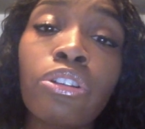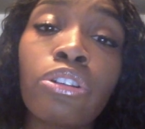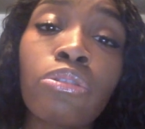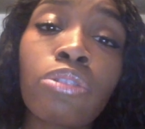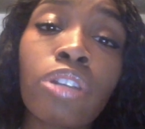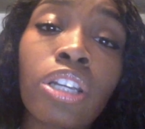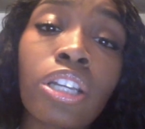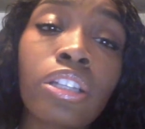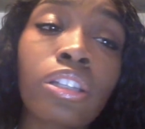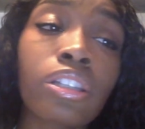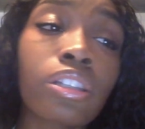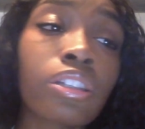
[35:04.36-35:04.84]
you
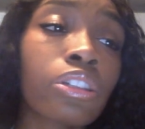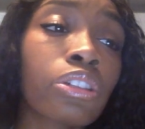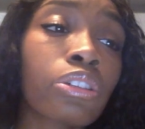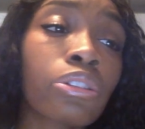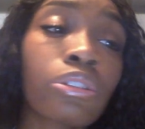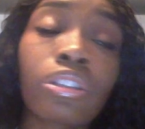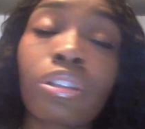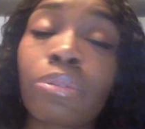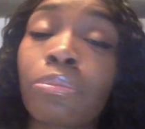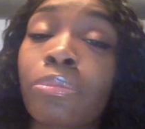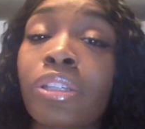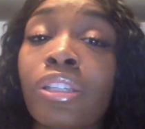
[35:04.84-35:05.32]
need to do
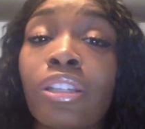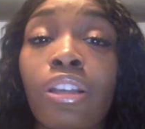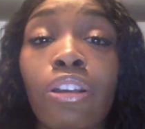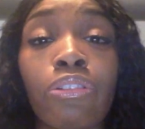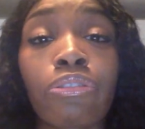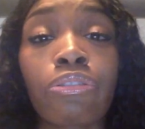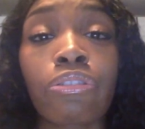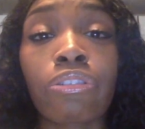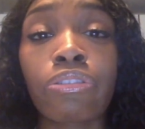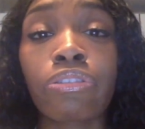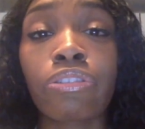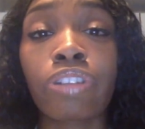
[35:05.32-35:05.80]
some
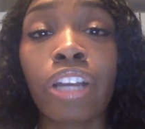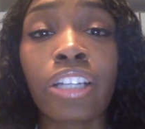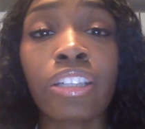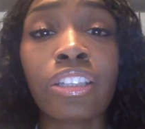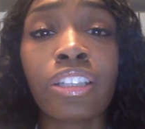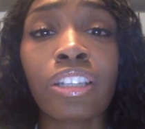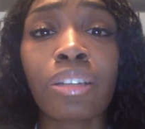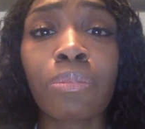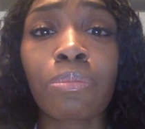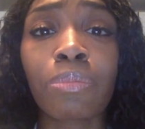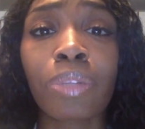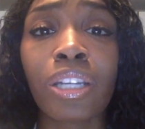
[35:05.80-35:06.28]

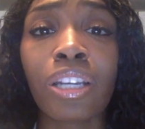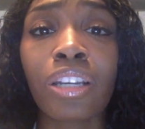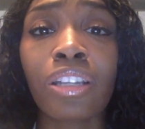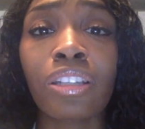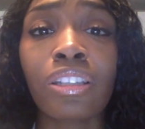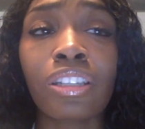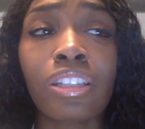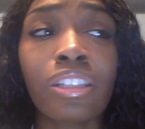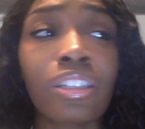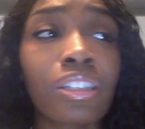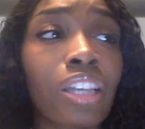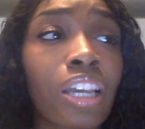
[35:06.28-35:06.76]
self-reflecting
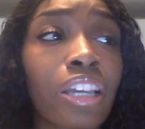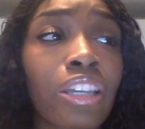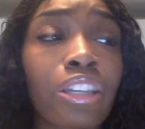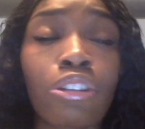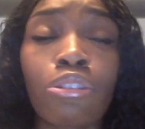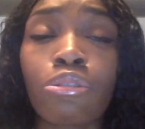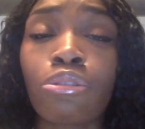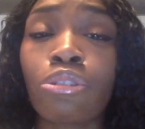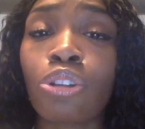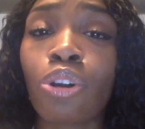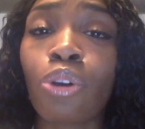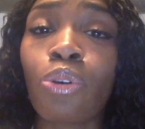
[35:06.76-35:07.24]
because it's like
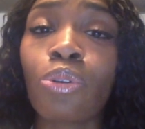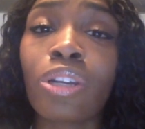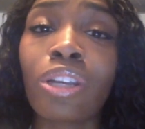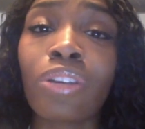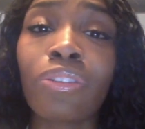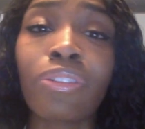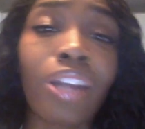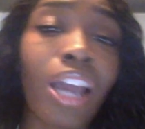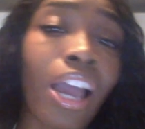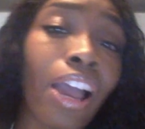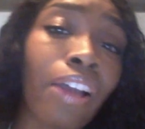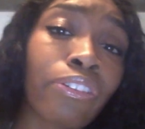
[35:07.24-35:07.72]
you don't
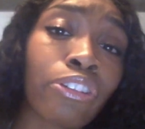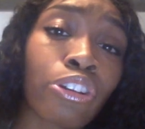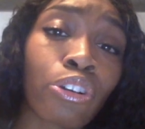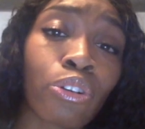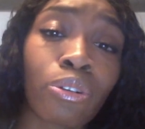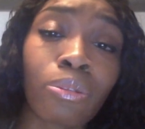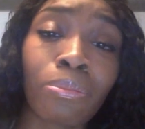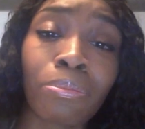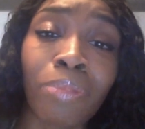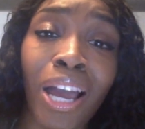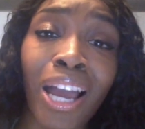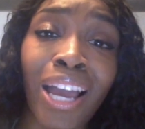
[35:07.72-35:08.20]
even have your
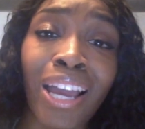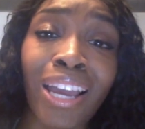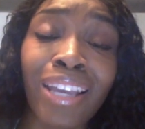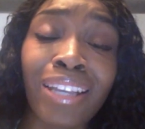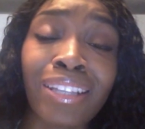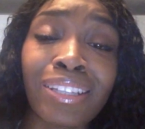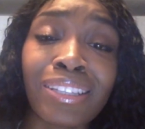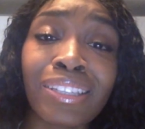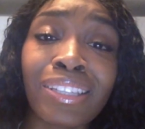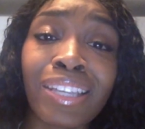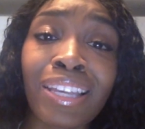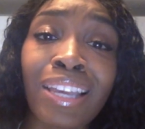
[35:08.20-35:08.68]
own
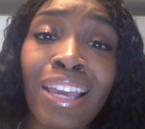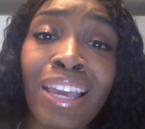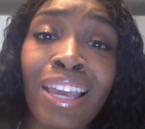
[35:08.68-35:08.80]
minds,